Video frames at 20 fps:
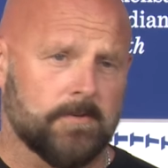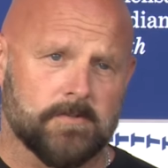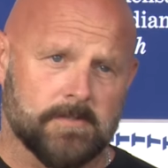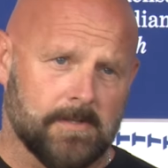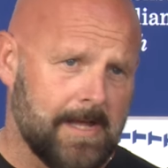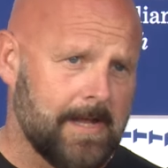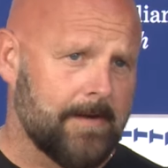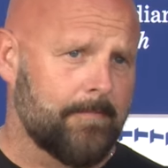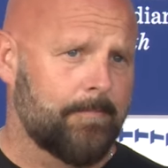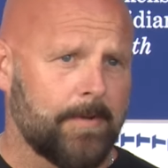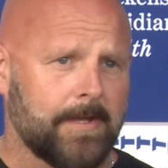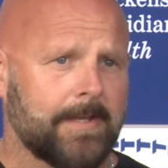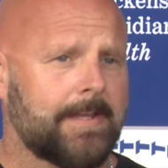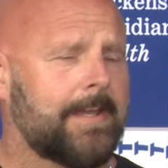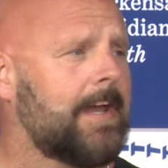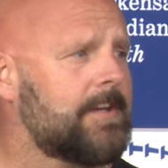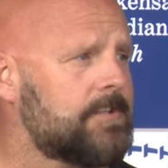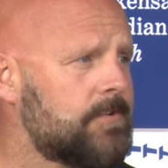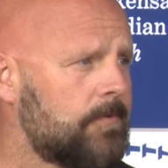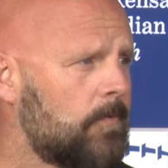There's a lot of big
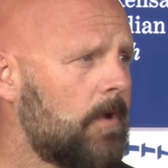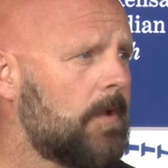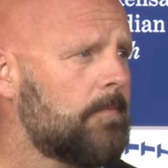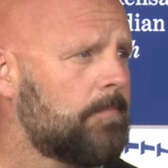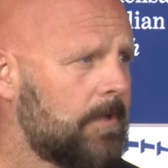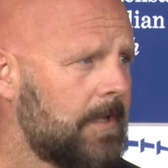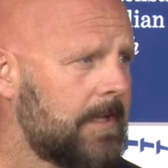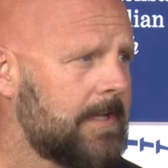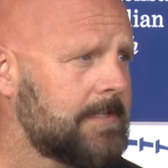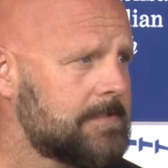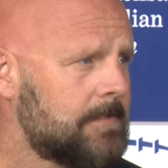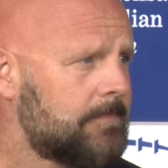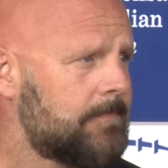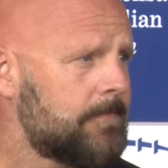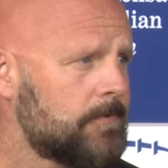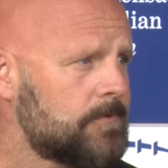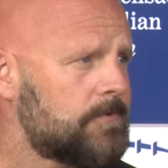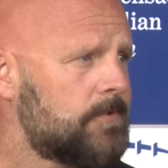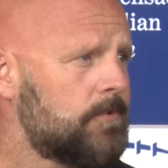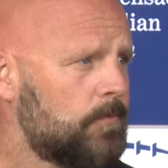catch and run plays the
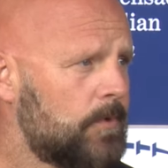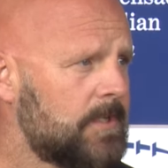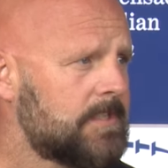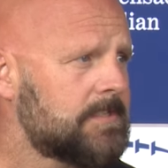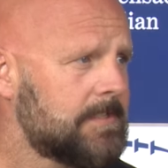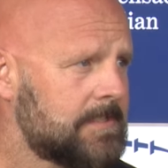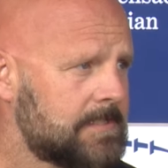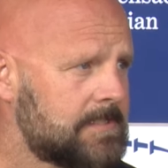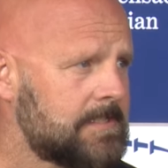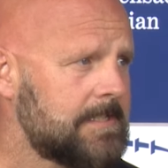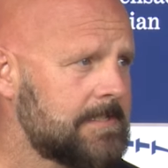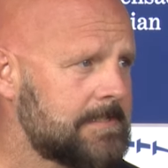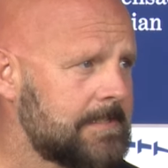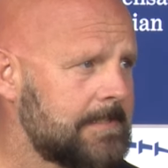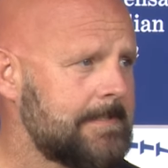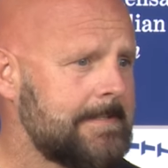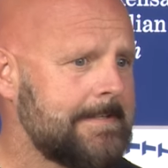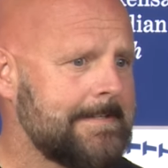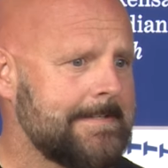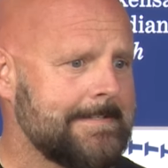first 2 weeks of the
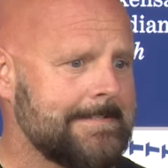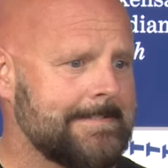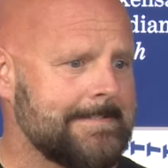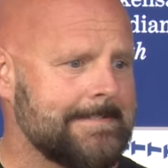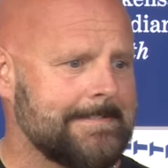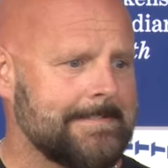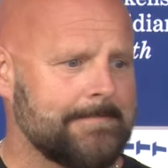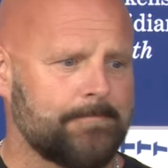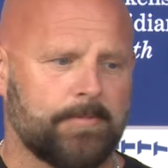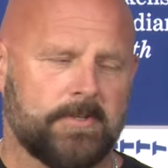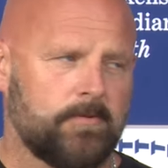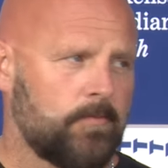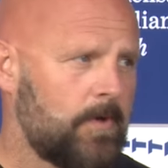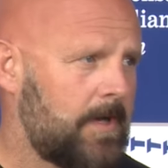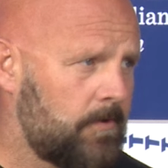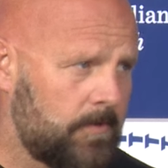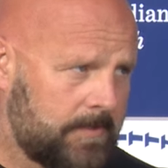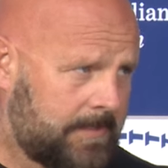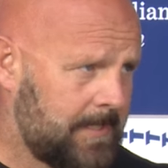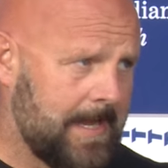season. But you
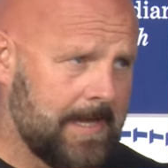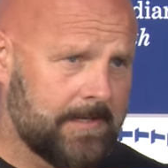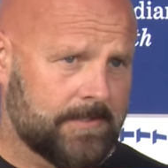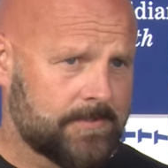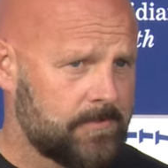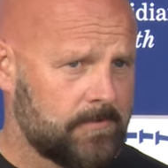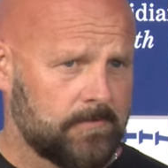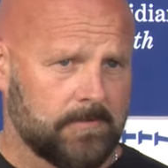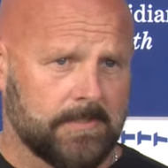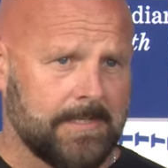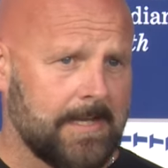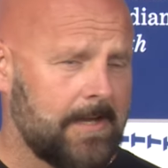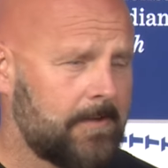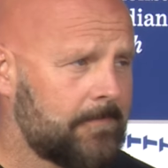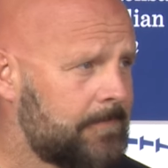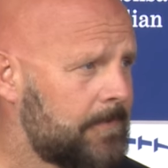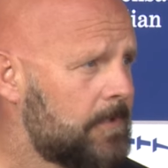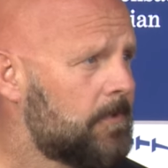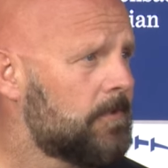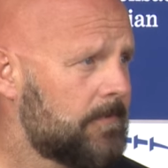want to attack certainly
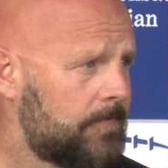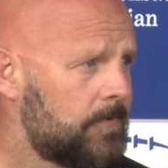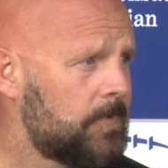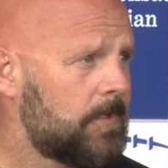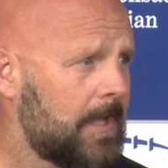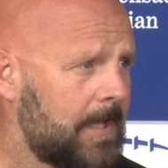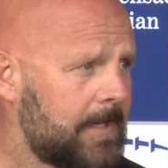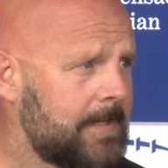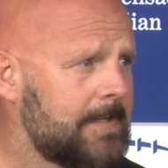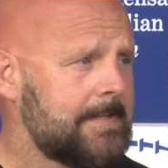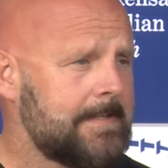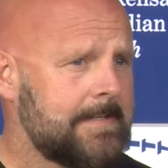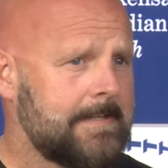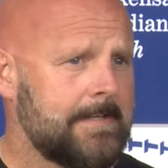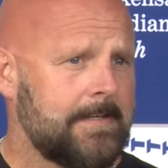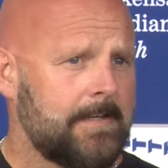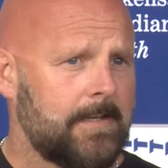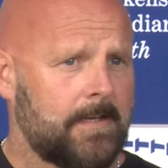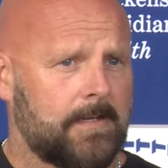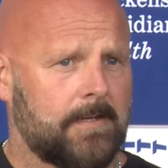downfield if you can.
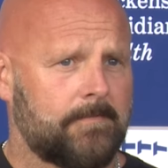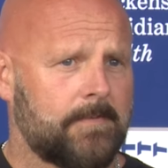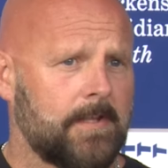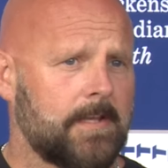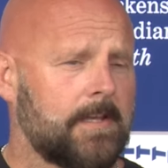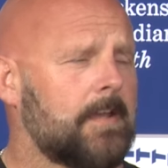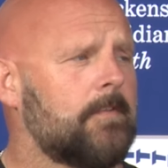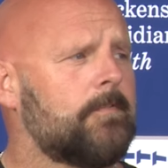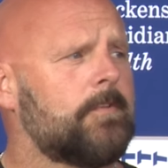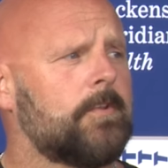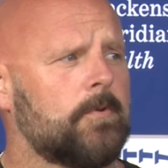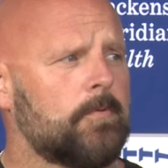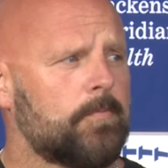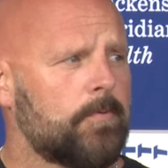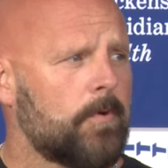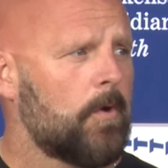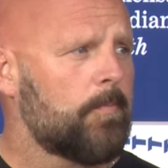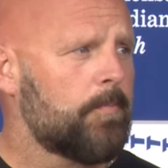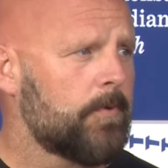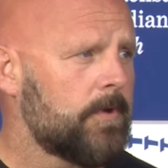And if they give the
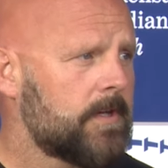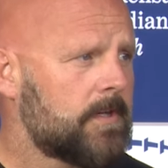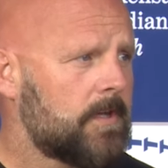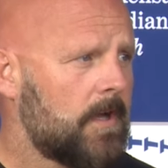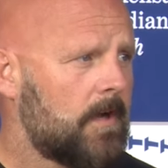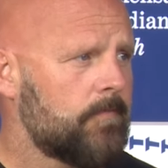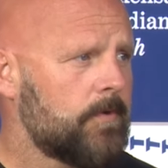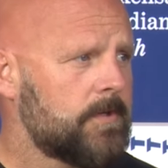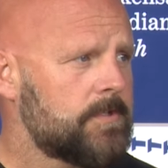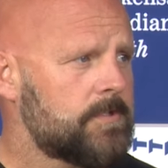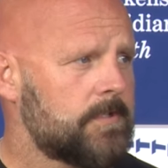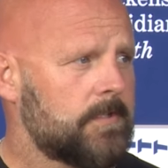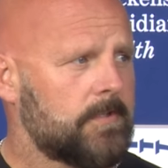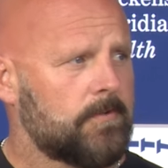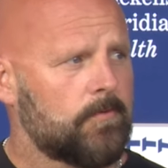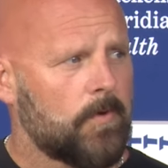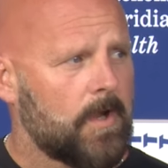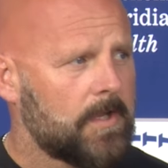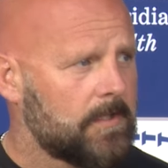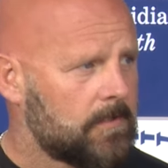appropriate coverage and
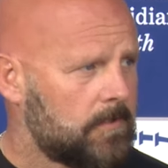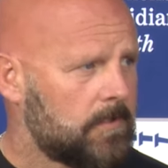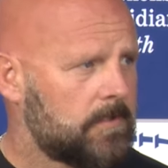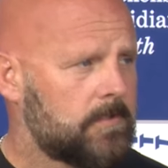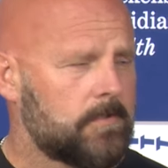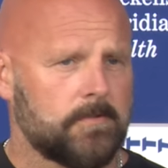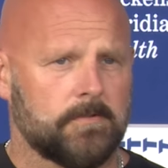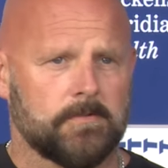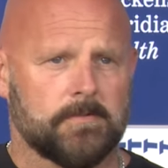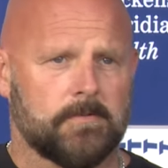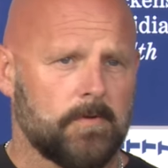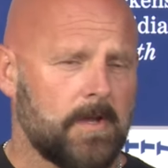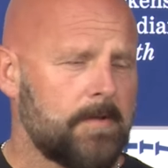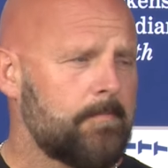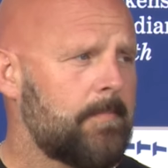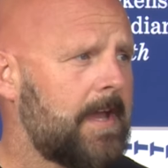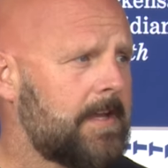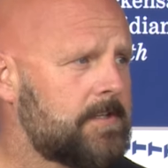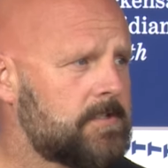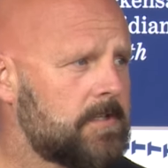the right look or the
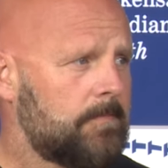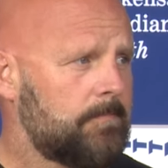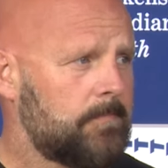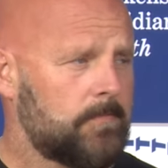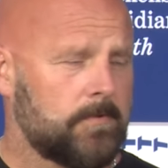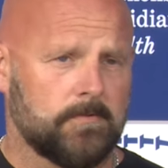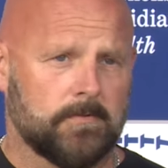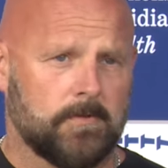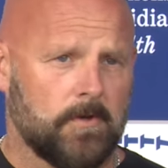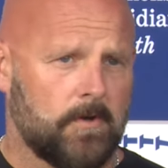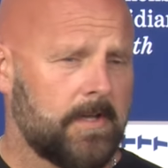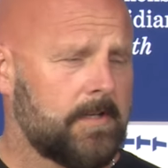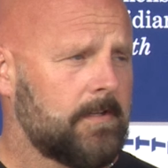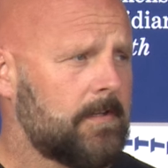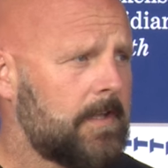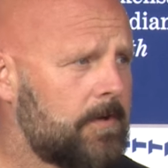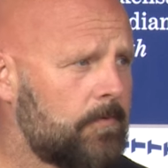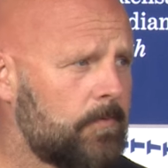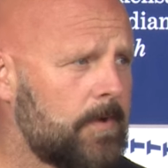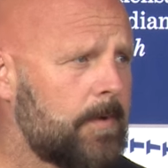right matchup, you go ahead and
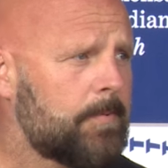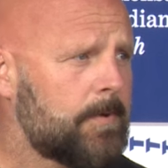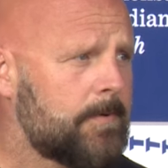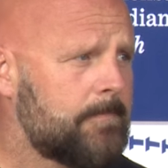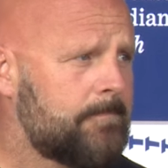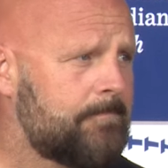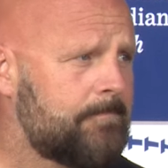let it rip.